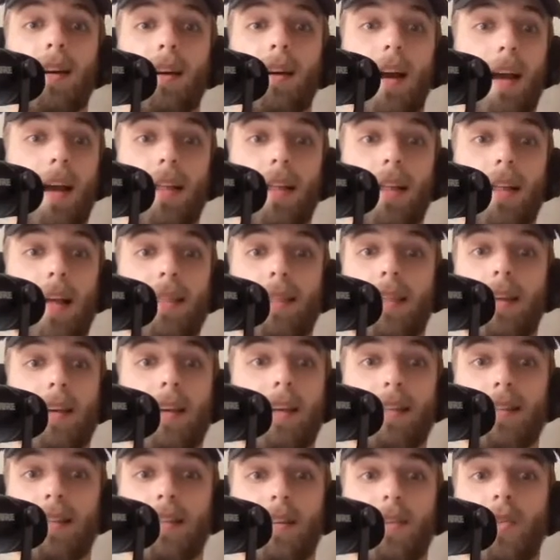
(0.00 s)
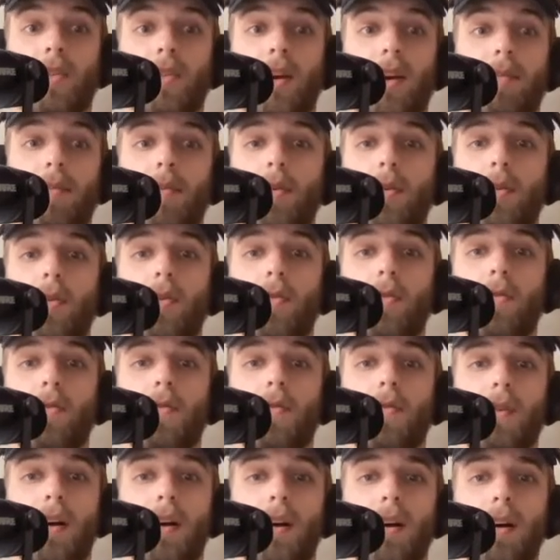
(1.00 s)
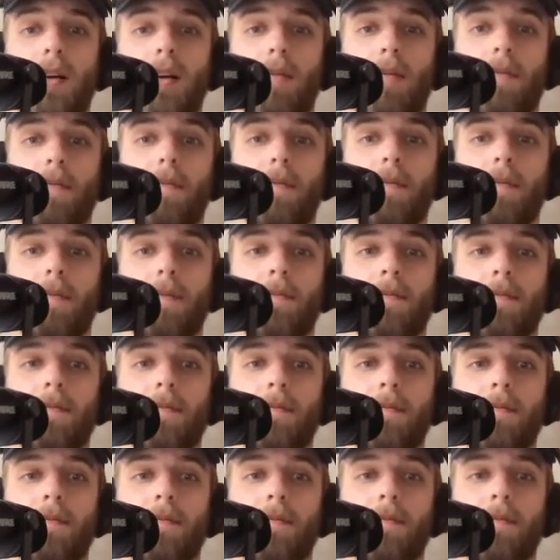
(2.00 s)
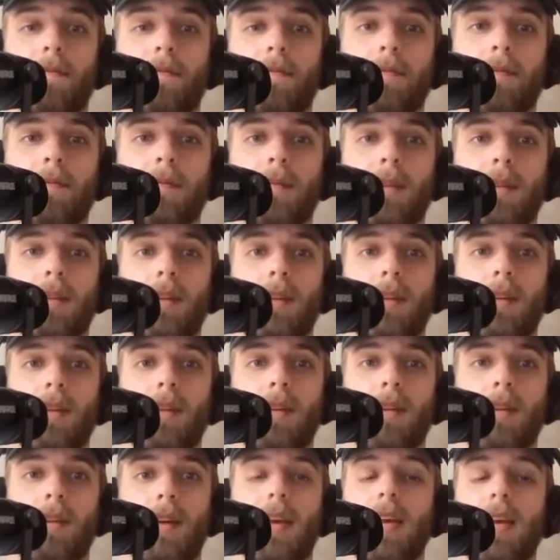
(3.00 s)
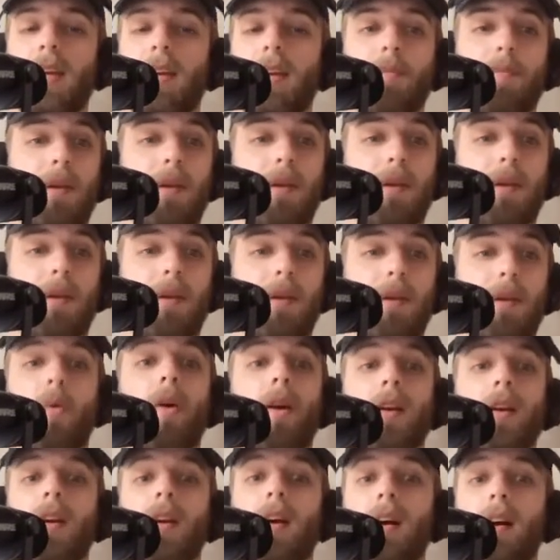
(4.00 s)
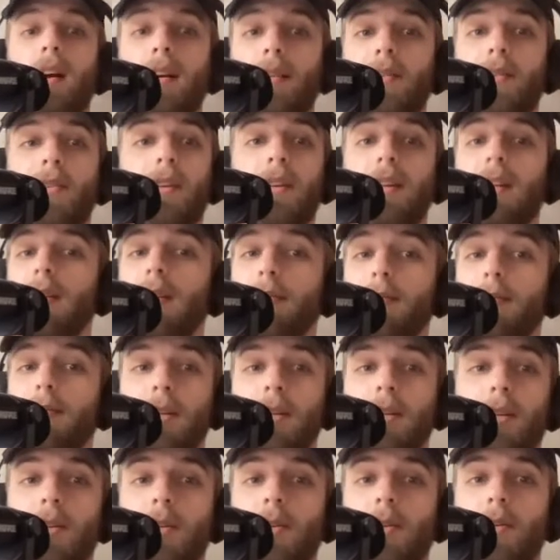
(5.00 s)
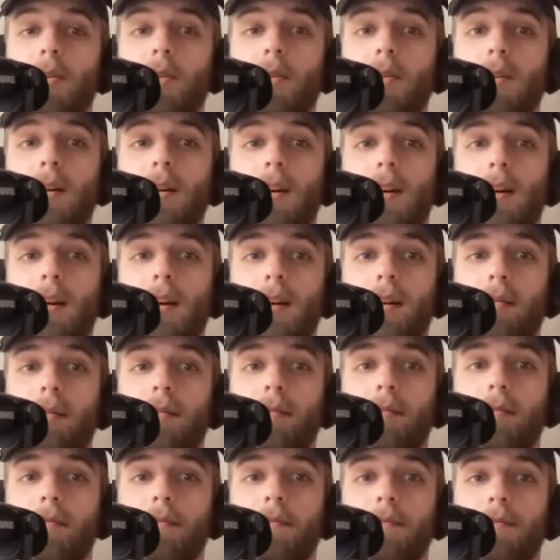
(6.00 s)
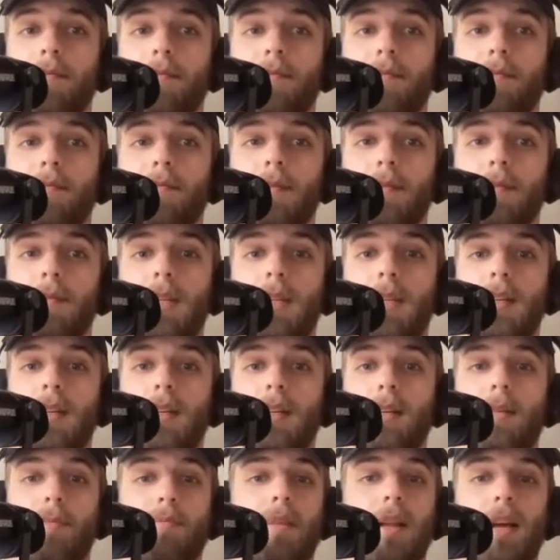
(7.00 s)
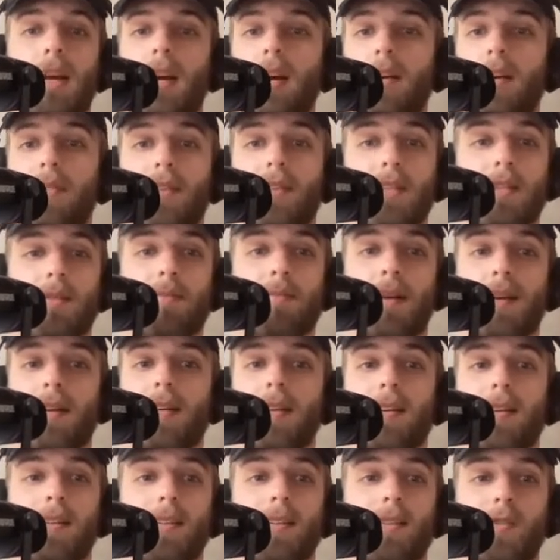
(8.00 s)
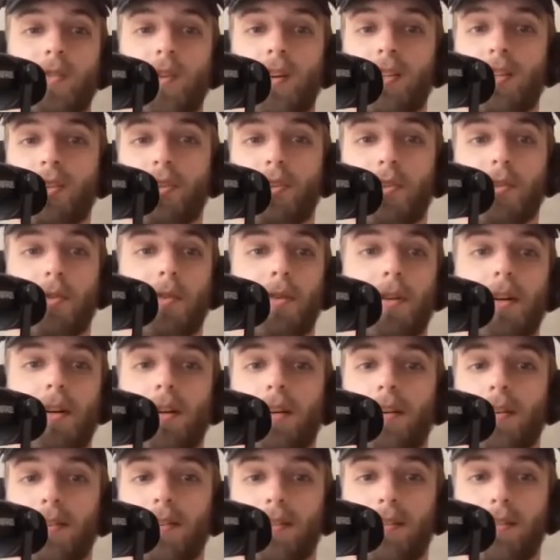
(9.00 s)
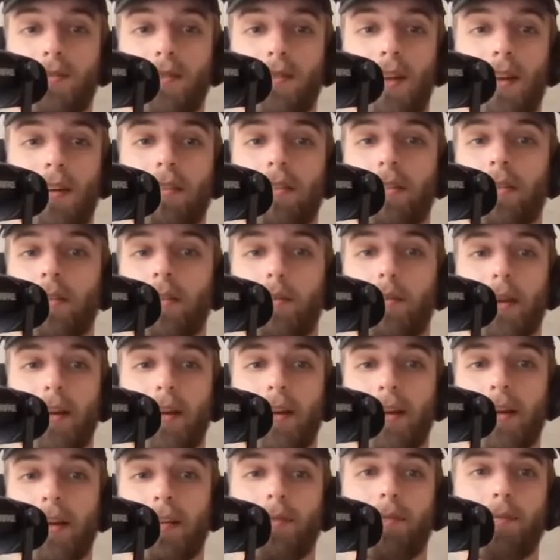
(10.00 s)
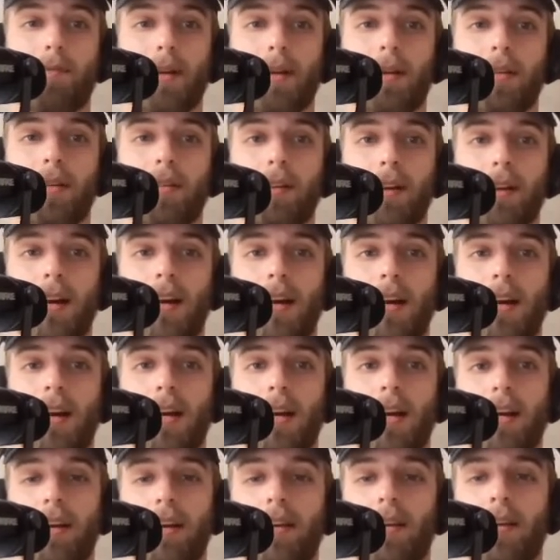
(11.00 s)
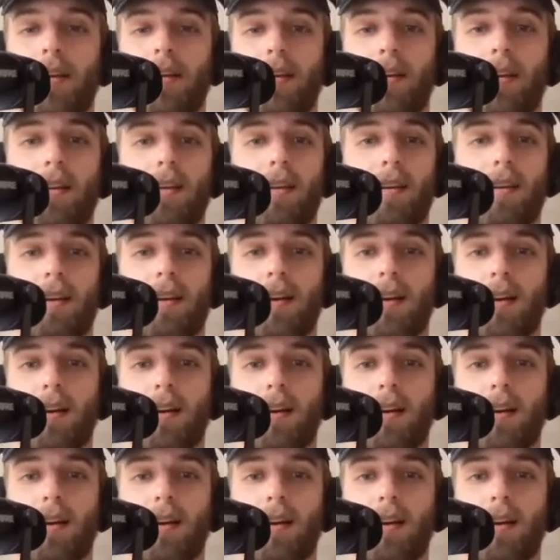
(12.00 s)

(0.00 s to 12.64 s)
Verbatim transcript: I, I, think it's a great move. Um, He could be that point guard if you need him to. Um, yes playoff experience, great shooter, good defender, big, bigger guy. Yeah.